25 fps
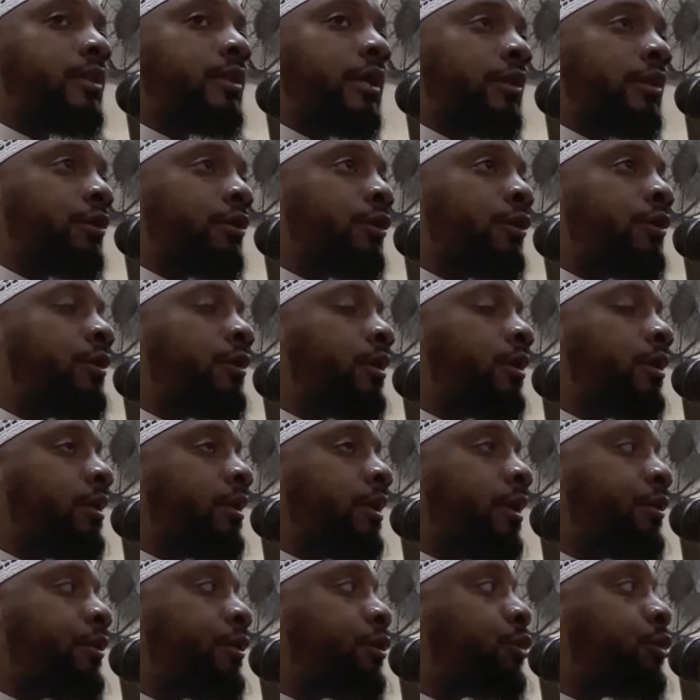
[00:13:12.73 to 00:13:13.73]
They learned it, and
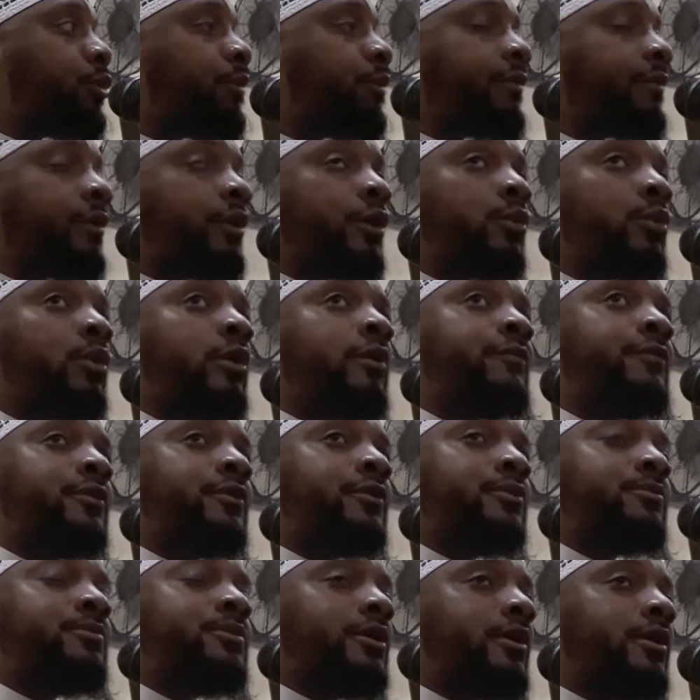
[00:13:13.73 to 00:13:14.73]
now they're doing very well for
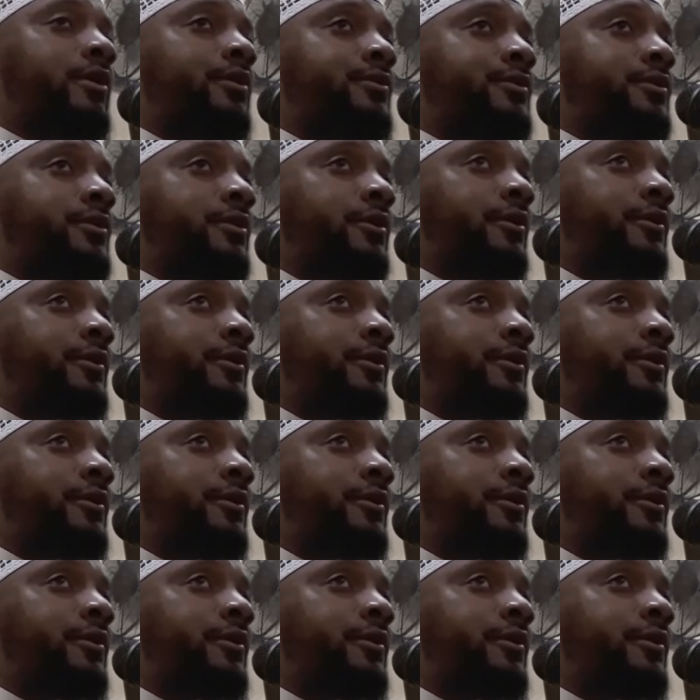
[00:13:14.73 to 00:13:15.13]
themselves.